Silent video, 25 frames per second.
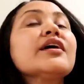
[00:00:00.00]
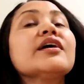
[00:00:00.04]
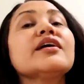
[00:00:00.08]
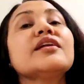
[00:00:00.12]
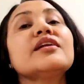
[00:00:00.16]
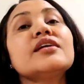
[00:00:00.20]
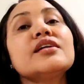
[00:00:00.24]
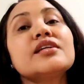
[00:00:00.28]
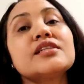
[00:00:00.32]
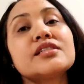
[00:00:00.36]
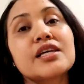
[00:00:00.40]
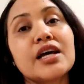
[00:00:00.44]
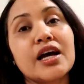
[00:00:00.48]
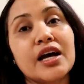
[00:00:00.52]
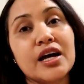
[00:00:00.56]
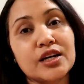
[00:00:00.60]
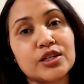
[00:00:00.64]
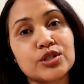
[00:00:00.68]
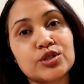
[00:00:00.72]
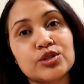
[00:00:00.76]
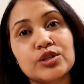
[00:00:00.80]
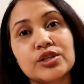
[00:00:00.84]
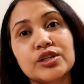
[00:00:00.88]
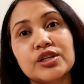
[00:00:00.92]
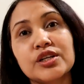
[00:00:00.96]
It is
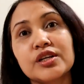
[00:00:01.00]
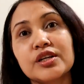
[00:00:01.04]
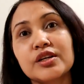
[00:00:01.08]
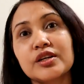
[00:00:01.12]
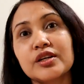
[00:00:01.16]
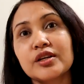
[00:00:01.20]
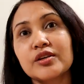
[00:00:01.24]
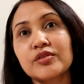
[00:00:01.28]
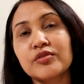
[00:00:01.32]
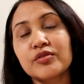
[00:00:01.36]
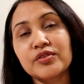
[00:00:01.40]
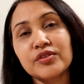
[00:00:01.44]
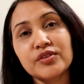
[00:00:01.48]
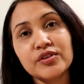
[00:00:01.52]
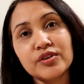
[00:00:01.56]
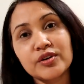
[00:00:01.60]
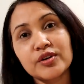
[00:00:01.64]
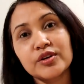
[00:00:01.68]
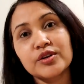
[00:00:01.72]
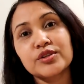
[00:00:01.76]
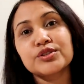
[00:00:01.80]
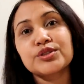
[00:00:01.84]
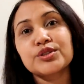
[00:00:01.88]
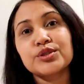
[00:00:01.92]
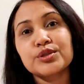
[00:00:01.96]
actually
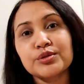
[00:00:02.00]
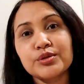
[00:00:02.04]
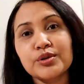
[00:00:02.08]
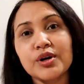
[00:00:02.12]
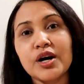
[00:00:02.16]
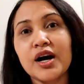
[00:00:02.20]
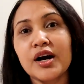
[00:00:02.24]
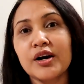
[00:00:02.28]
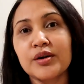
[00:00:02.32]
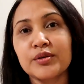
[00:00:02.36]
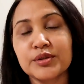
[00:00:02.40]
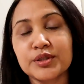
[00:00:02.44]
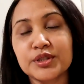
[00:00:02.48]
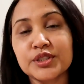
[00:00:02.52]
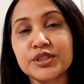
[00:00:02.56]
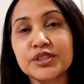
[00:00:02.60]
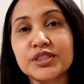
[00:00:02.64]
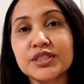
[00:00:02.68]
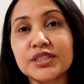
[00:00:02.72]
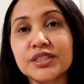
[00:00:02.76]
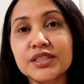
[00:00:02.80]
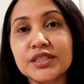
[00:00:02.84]
for two hours.